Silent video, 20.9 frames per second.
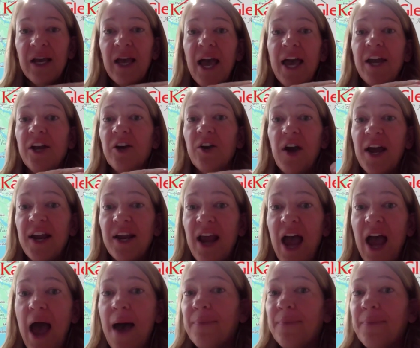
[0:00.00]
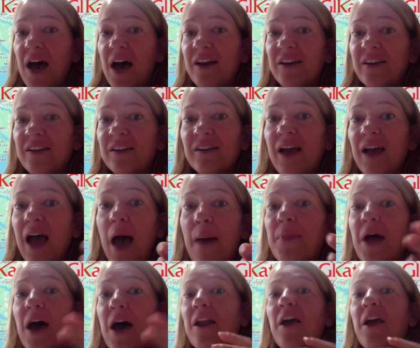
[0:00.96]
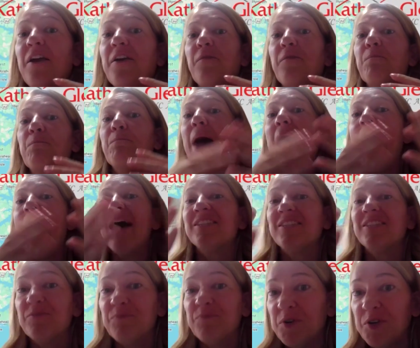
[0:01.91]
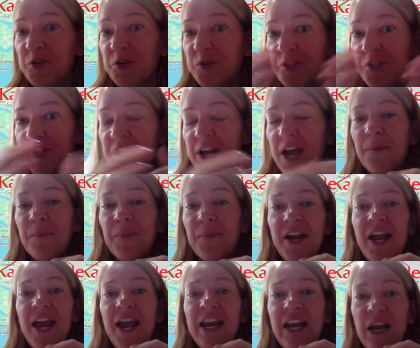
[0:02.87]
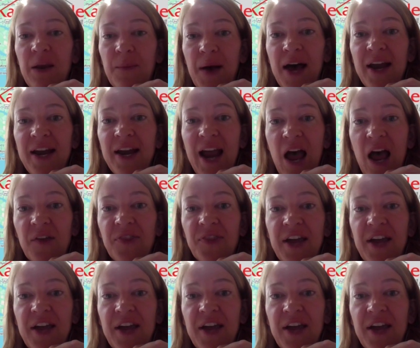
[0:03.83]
And granted, I'm not a massive producer yet, but anybody out